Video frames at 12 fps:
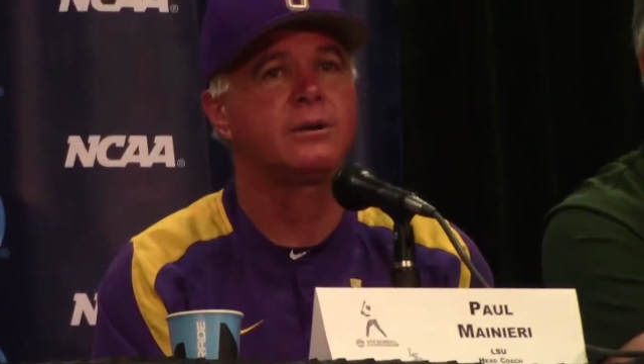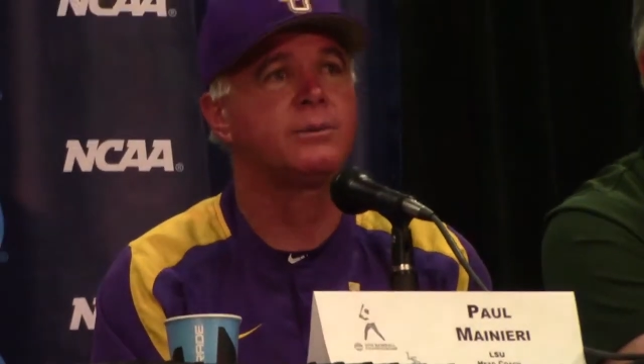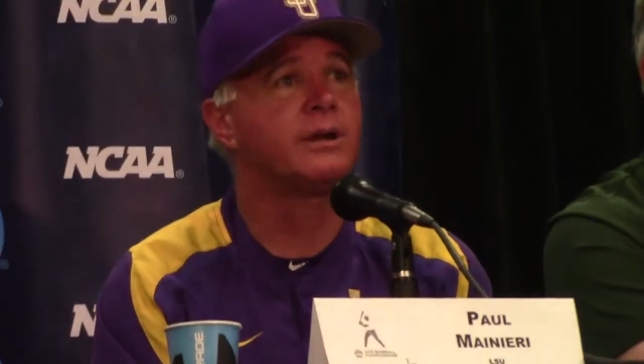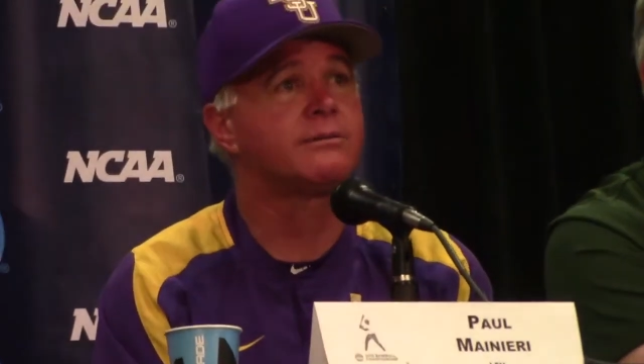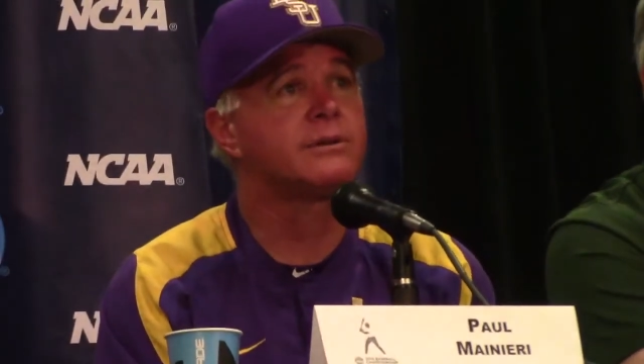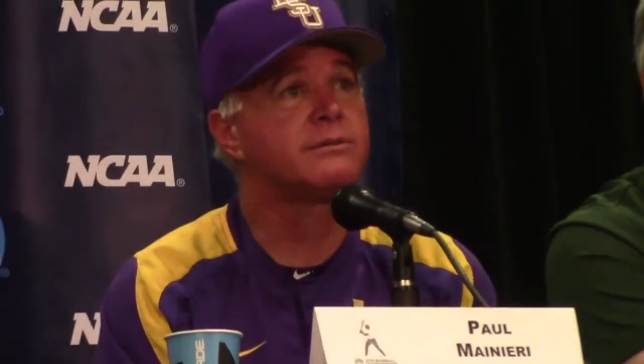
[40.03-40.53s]
We
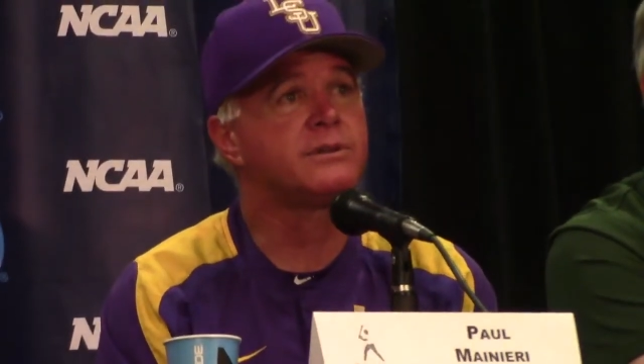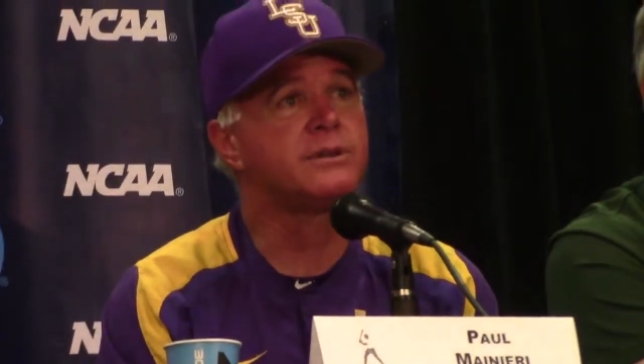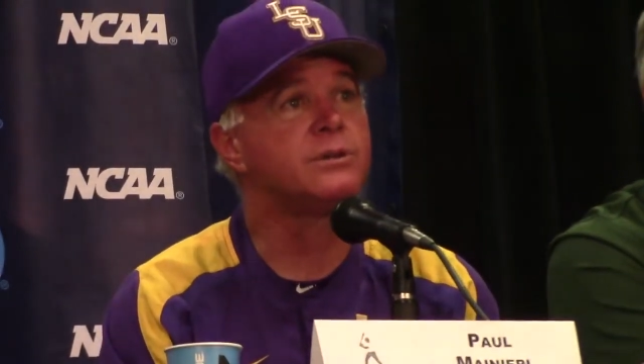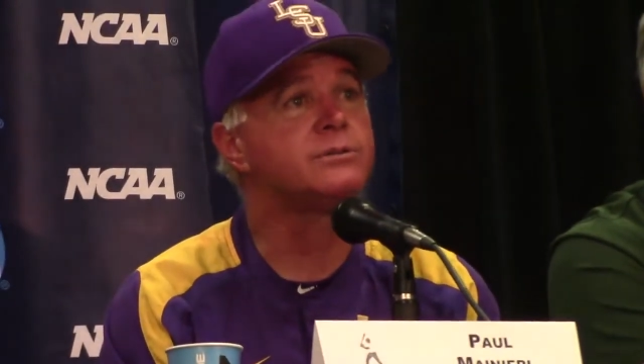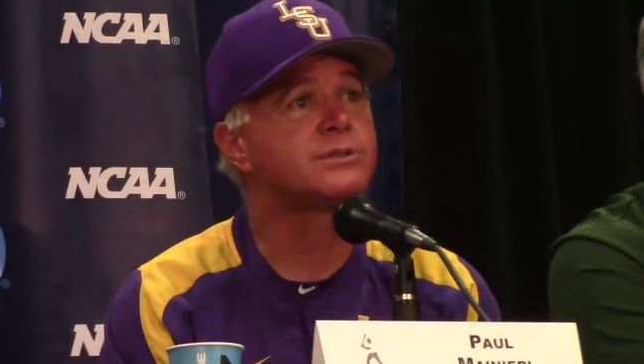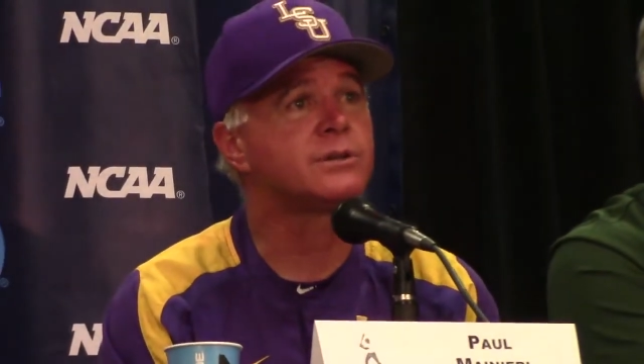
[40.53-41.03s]
never even
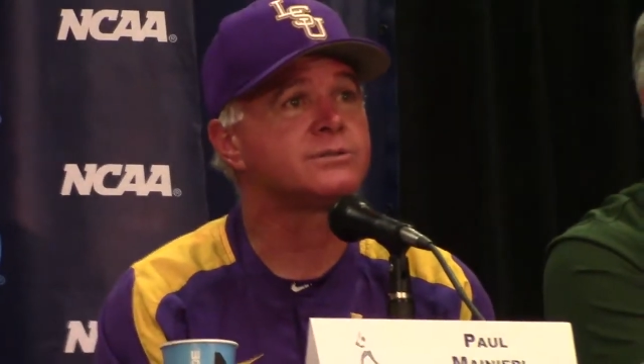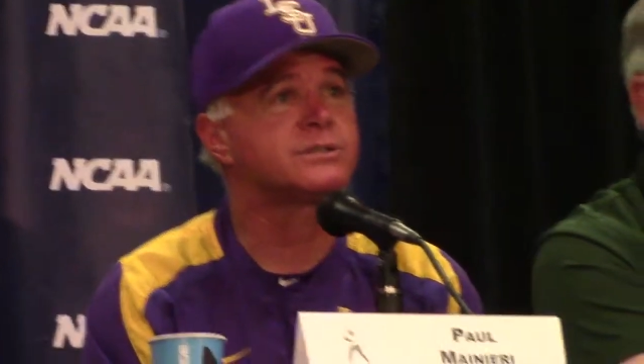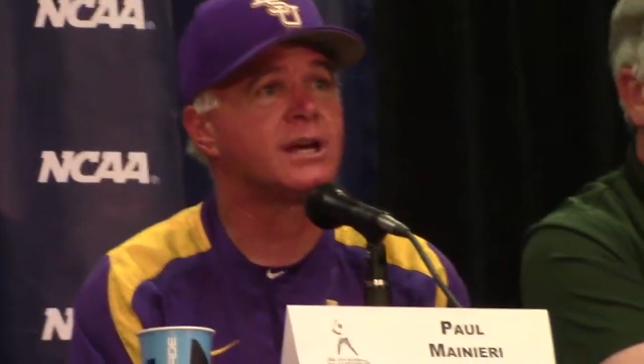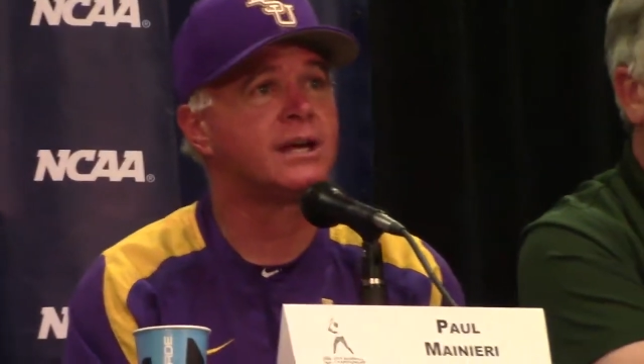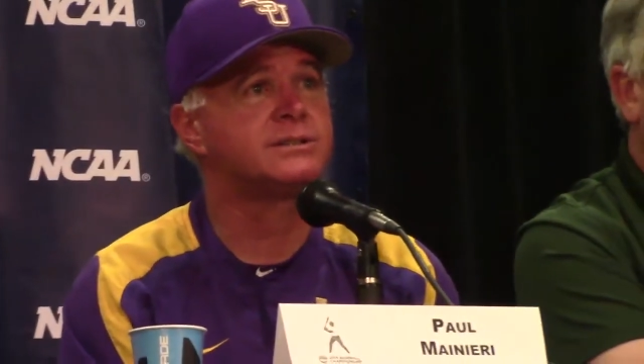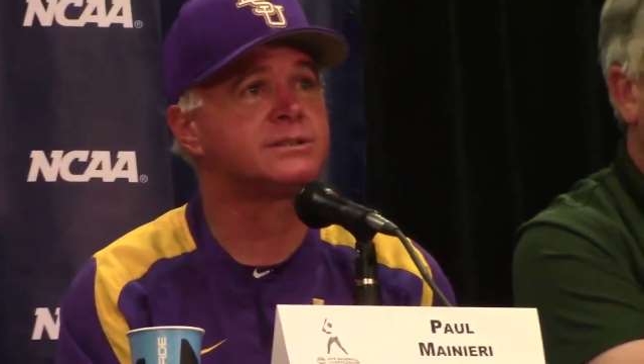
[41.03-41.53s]
used those
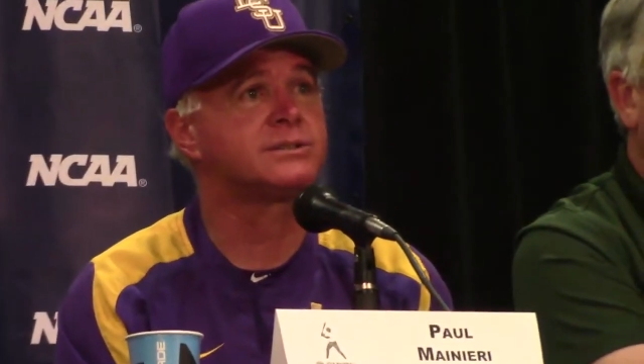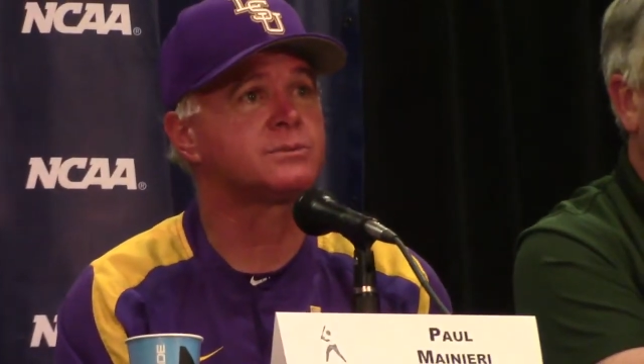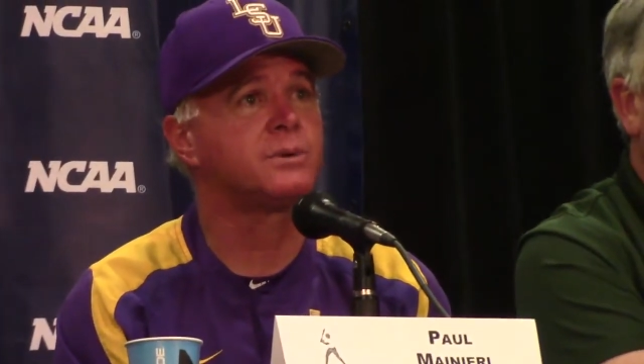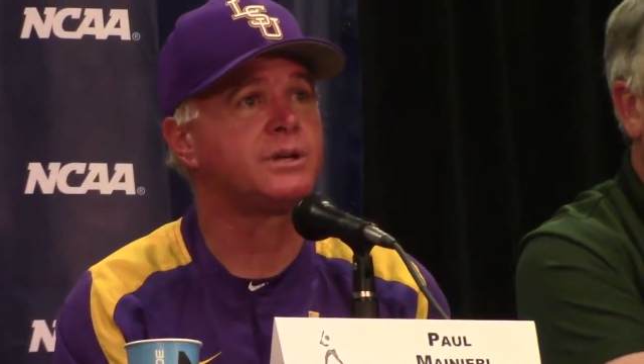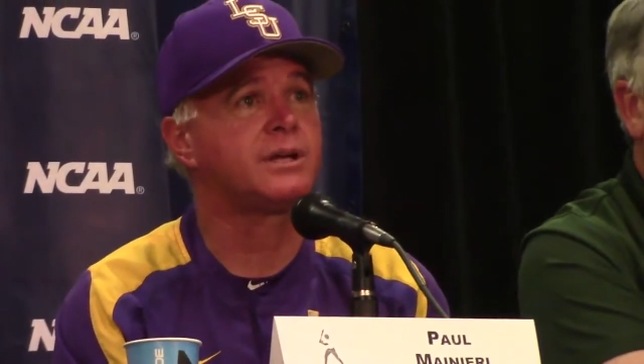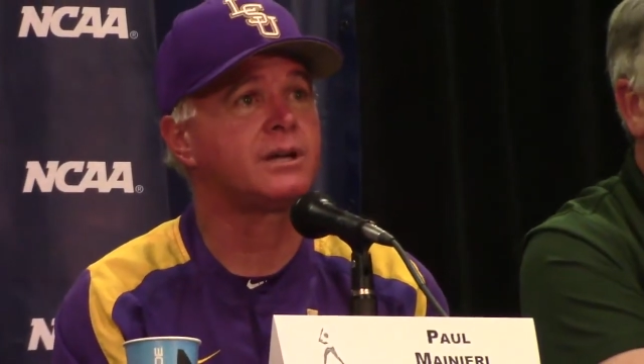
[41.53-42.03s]
guys this
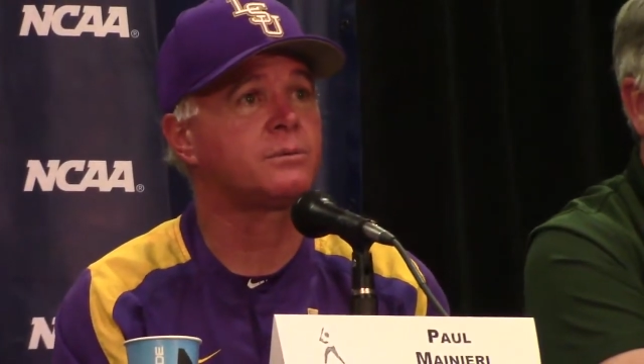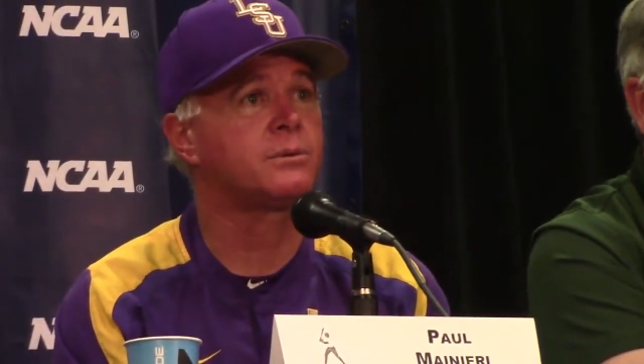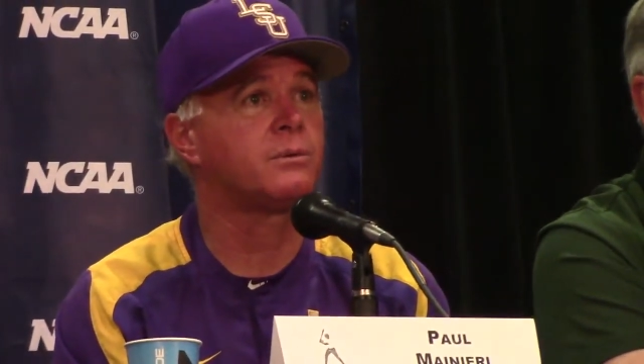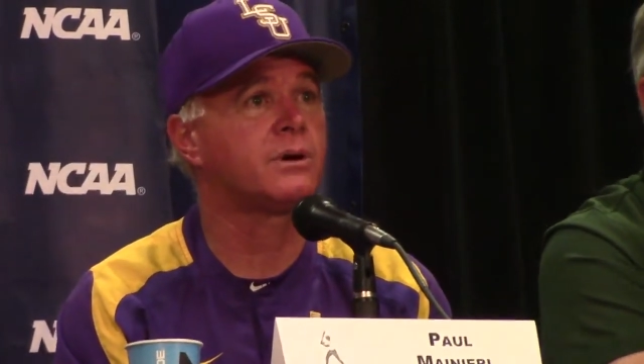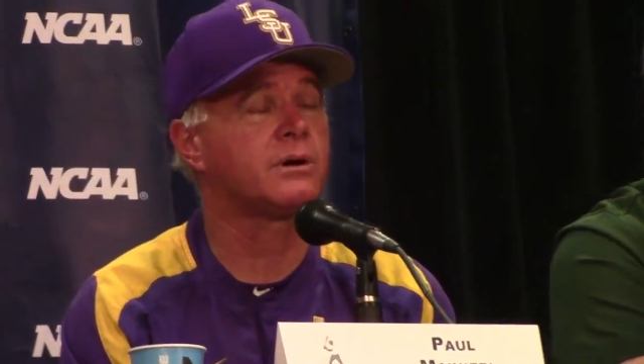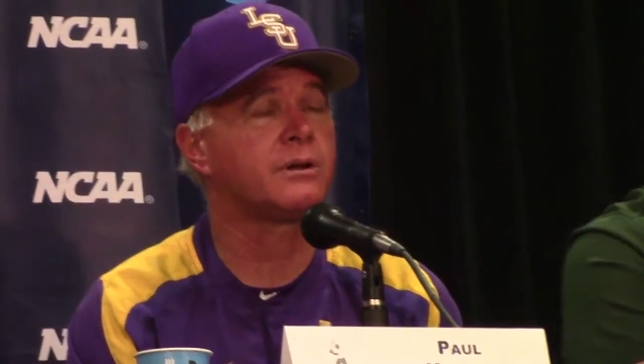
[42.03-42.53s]
weekend, and
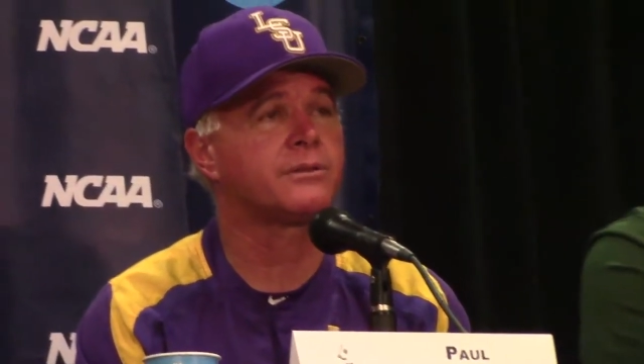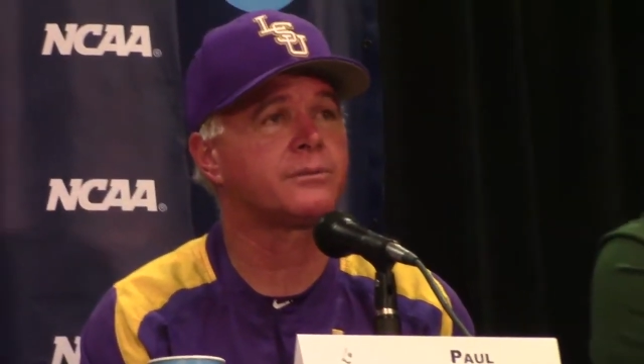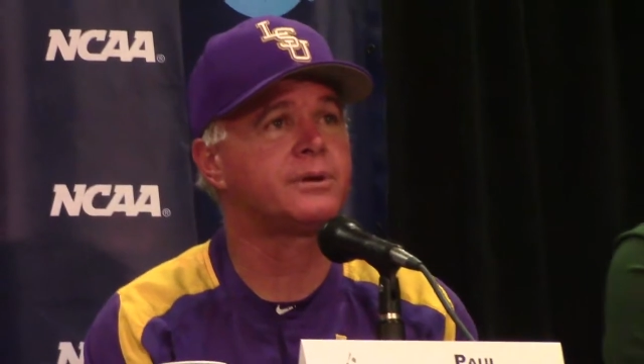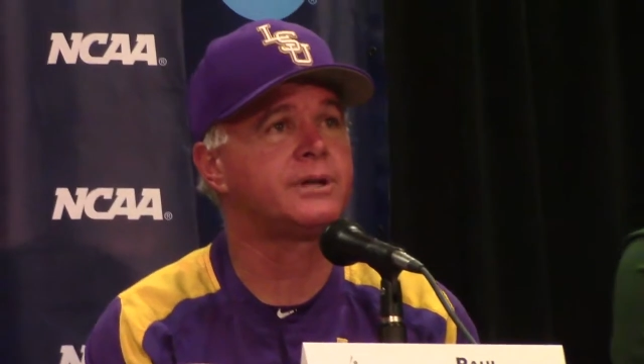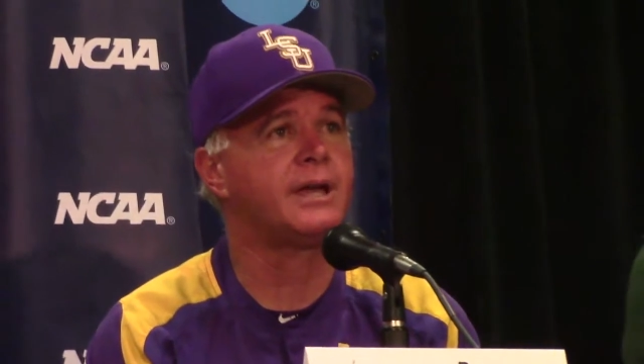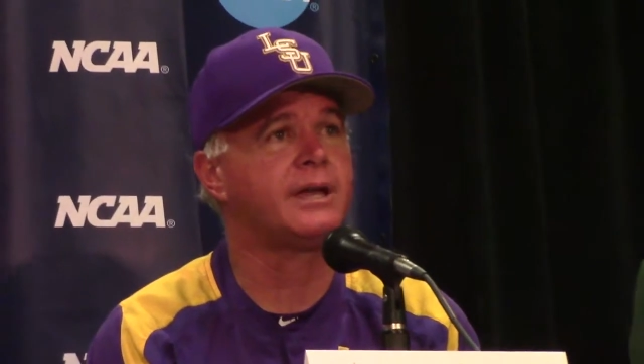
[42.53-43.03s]
we won all
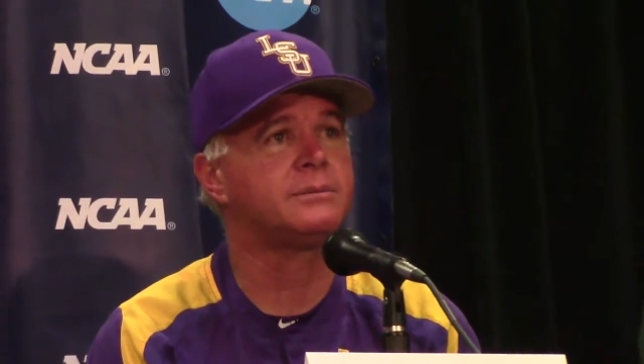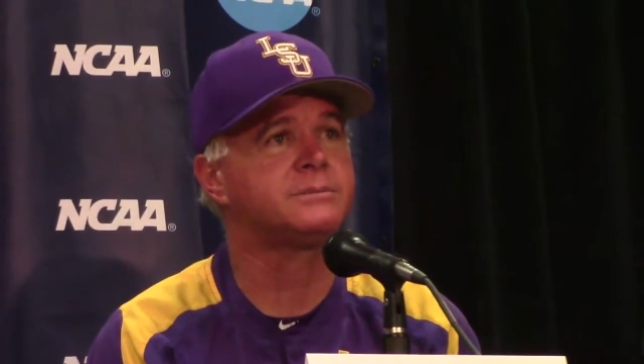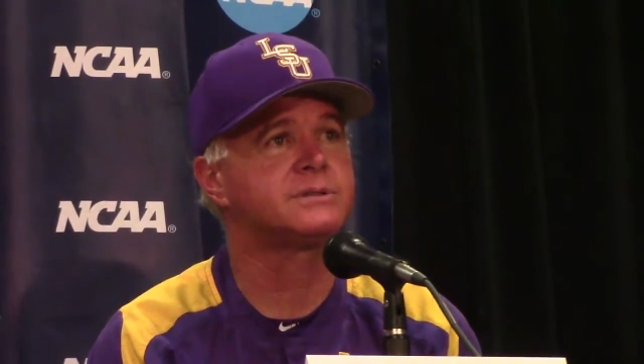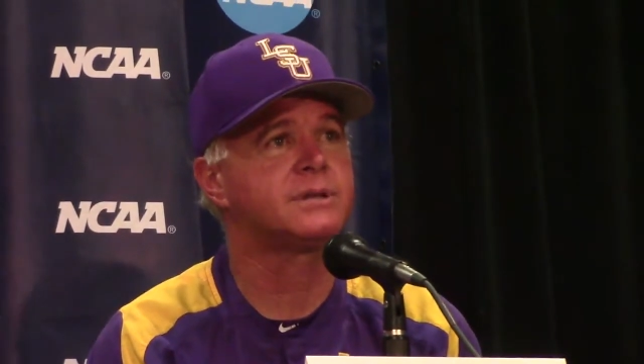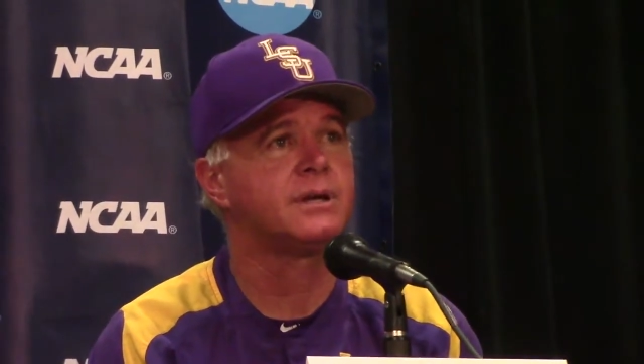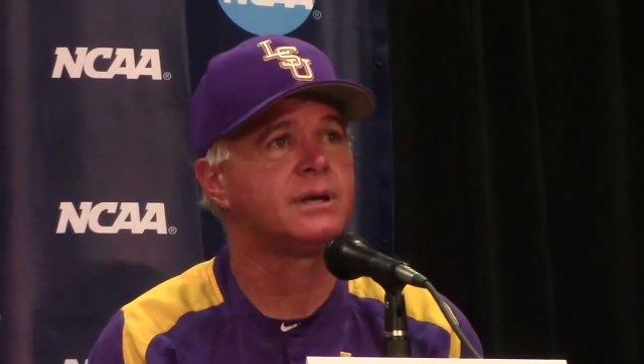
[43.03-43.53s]
three
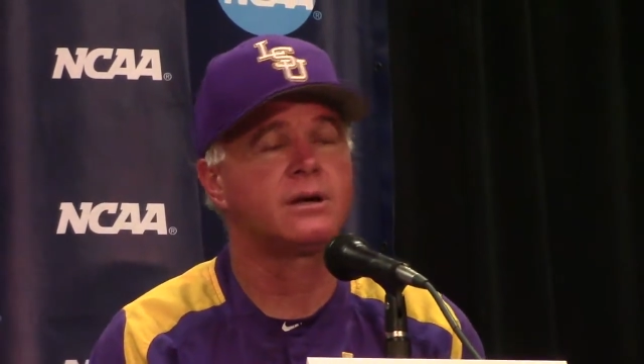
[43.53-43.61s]
games.